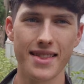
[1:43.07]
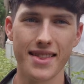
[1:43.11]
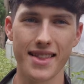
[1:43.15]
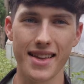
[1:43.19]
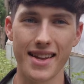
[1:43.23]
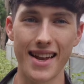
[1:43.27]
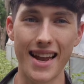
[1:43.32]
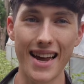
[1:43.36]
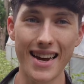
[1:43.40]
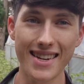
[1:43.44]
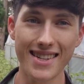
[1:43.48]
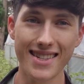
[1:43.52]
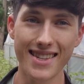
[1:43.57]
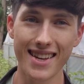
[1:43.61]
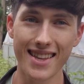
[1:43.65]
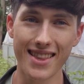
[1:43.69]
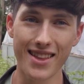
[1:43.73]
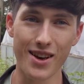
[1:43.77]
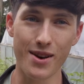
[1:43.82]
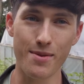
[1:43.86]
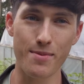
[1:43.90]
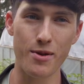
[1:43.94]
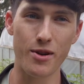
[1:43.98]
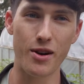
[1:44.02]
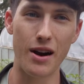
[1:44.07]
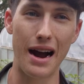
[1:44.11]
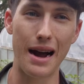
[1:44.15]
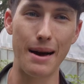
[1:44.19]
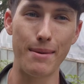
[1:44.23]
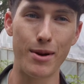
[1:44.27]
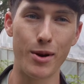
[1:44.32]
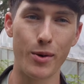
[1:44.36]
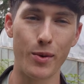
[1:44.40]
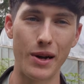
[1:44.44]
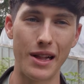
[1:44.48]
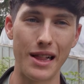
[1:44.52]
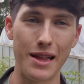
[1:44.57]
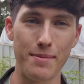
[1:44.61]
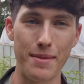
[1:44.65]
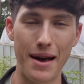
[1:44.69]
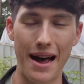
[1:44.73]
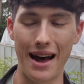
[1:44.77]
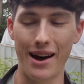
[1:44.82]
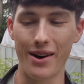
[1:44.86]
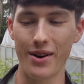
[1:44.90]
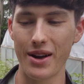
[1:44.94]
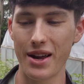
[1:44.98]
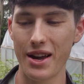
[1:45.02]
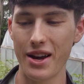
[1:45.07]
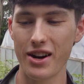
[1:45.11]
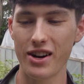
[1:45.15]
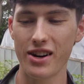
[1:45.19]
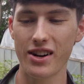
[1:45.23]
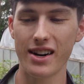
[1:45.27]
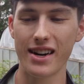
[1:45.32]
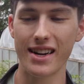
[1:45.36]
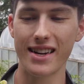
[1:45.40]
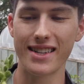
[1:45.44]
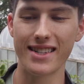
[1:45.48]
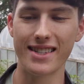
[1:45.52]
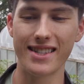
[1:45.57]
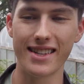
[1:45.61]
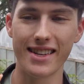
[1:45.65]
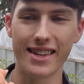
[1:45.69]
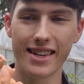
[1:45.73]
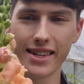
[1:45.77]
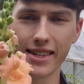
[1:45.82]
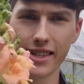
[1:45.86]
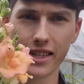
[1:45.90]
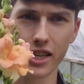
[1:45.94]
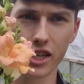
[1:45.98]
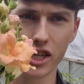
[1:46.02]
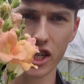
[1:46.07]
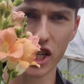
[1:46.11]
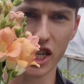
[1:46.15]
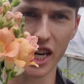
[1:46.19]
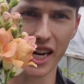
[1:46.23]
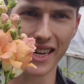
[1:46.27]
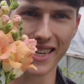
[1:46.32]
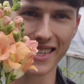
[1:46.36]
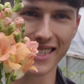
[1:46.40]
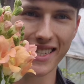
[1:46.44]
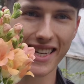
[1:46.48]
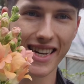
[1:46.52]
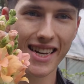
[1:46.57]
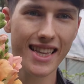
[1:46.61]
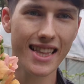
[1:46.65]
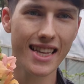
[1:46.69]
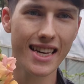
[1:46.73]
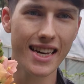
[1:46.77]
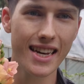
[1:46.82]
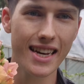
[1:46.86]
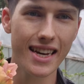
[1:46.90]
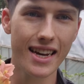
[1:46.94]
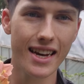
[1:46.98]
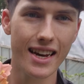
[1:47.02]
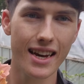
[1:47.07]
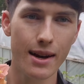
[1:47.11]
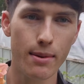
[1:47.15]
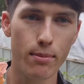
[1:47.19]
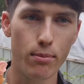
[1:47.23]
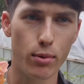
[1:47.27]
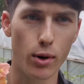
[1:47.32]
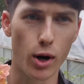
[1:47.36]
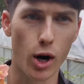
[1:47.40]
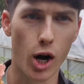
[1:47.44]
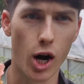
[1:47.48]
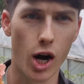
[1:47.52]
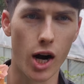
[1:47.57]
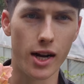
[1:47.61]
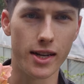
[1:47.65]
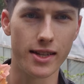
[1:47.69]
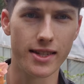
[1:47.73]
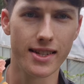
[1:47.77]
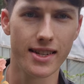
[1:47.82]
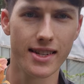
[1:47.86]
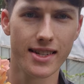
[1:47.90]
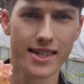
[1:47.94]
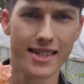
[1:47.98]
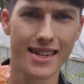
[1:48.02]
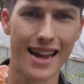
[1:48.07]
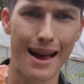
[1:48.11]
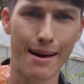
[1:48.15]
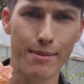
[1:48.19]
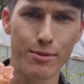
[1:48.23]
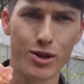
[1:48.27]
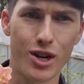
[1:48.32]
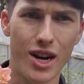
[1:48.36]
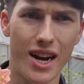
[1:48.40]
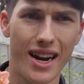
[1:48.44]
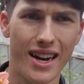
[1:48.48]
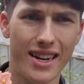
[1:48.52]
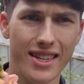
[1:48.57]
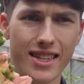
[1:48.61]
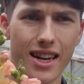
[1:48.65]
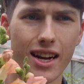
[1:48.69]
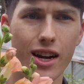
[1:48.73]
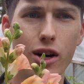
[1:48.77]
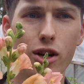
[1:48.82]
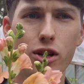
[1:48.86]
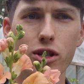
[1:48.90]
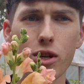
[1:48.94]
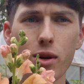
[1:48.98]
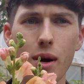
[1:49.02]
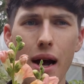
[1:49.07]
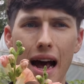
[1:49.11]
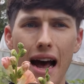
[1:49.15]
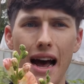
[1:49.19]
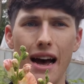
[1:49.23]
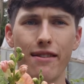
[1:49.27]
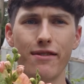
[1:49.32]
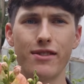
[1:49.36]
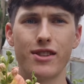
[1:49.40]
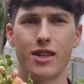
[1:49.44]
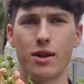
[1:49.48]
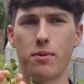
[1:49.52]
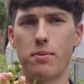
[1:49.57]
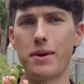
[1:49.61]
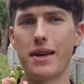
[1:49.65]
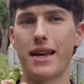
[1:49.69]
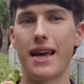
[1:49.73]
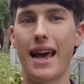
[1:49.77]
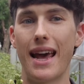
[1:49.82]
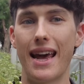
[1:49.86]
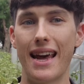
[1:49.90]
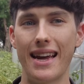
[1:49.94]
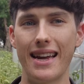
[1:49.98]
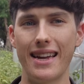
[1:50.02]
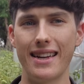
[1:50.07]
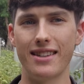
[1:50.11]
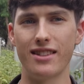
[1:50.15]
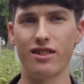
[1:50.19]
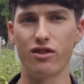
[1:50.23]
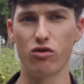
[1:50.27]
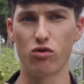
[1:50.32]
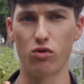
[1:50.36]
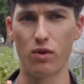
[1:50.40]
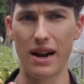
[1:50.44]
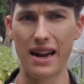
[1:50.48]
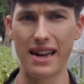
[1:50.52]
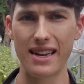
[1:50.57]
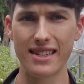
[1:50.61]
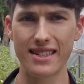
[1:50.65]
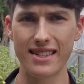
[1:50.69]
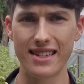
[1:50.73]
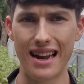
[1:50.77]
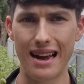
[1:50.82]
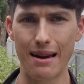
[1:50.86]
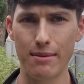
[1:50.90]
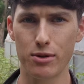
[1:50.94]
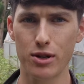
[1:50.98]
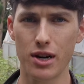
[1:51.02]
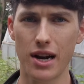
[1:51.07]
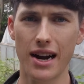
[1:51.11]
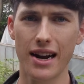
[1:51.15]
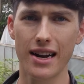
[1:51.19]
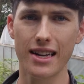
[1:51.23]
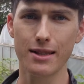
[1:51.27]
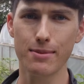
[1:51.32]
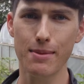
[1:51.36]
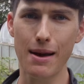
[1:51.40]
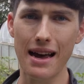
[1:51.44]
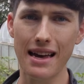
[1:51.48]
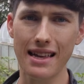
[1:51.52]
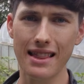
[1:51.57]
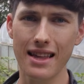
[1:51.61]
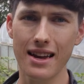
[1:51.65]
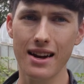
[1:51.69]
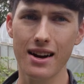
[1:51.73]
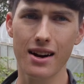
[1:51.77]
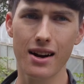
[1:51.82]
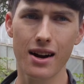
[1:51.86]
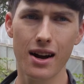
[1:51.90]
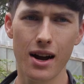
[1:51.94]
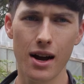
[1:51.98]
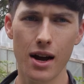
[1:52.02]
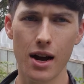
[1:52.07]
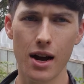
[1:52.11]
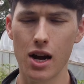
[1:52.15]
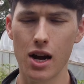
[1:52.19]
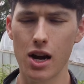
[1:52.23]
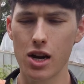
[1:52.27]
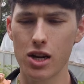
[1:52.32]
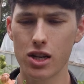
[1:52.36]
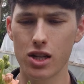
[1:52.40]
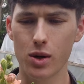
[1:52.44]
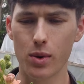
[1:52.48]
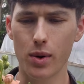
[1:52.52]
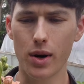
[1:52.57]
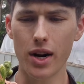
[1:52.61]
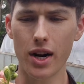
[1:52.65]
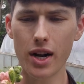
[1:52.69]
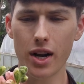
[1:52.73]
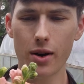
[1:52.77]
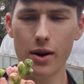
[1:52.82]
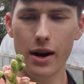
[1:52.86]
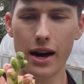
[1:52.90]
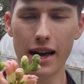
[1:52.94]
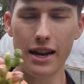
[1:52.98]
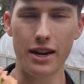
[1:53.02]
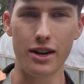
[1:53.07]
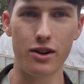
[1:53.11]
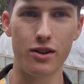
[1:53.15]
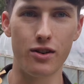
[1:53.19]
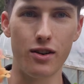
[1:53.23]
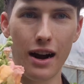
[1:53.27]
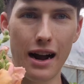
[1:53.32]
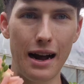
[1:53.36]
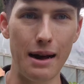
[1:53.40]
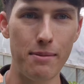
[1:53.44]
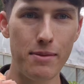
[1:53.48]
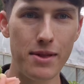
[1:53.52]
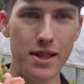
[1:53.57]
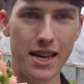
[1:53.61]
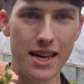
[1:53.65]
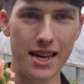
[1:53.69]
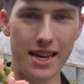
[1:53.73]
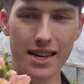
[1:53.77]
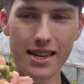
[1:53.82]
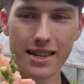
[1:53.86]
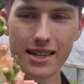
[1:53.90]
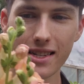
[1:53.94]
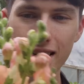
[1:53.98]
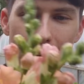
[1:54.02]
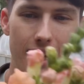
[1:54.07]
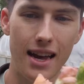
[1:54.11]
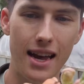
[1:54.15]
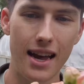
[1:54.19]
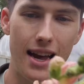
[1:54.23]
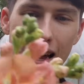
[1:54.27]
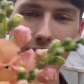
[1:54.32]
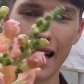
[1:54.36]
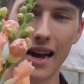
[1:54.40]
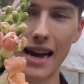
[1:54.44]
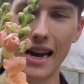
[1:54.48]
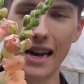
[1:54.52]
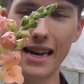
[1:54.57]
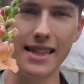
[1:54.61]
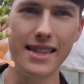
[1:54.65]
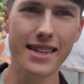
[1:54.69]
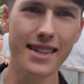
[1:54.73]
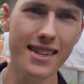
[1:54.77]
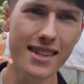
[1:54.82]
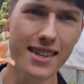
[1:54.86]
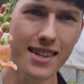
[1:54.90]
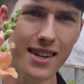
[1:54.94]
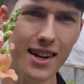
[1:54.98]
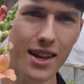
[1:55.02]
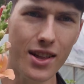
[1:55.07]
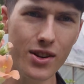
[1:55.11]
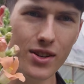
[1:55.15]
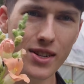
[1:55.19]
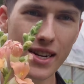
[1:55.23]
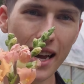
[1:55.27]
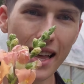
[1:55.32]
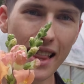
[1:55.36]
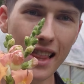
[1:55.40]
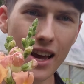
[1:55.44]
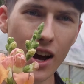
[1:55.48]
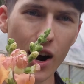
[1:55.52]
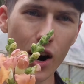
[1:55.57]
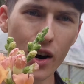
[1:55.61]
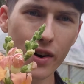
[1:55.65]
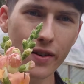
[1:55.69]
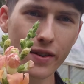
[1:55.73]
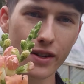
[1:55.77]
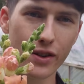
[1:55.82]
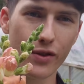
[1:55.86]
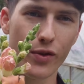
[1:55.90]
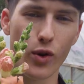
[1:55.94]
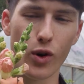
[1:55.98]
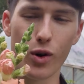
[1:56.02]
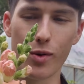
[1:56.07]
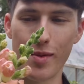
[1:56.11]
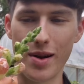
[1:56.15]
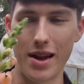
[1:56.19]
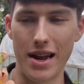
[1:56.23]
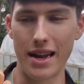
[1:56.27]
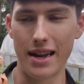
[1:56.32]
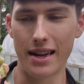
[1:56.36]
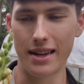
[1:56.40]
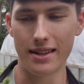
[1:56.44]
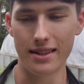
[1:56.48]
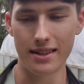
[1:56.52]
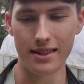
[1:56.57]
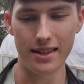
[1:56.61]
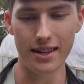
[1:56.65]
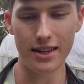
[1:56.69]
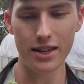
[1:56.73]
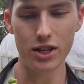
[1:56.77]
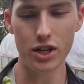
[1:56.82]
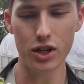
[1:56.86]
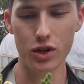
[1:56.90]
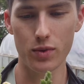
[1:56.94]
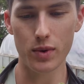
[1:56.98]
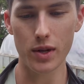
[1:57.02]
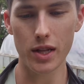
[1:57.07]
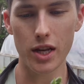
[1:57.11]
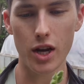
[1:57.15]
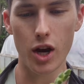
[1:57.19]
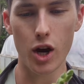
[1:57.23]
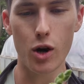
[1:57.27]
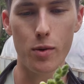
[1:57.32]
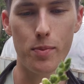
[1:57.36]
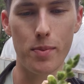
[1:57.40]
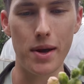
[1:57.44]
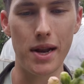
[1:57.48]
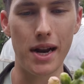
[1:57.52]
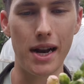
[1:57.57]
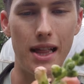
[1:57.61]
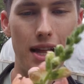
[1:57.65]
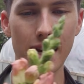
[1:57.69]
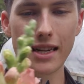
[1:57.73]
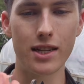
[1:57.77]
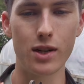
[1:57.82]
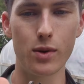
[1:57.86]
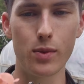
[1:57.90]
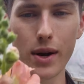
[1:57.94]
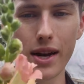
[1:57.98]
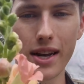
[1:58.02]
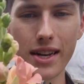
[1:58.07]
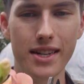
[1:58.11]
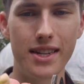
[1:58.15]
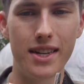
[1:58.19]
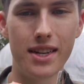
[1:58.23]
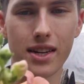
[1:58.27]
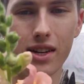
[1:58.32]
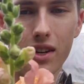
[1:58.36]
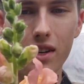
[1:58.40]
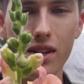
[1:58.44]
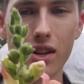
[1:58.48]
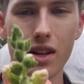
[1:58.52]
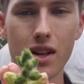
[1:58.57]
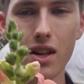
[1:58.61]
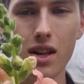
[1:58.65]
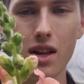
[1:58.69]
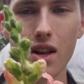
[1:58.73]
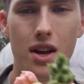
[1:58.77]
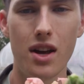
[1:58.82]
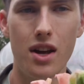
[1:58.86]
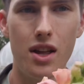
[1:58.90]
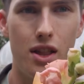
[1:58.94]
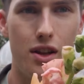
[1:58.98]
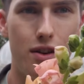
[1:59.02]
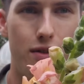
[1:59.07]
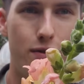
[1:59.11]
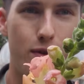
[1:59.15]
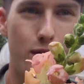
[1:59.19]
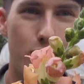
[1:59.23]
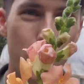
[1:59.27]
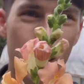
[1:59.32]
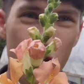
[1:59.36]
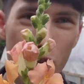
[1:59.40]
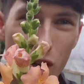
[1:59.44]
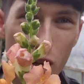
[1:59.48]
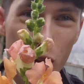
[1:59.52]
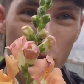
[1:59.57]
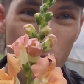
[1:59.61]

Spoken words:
The next thing that I'll be grabbing while I'm out here is these Chantilly bronze snapdragons. I also have some Cane's red snapdragons back there. So we're going to go ahead and grab these. And this is another daily harvest for me. These just really open. I like to wait until the first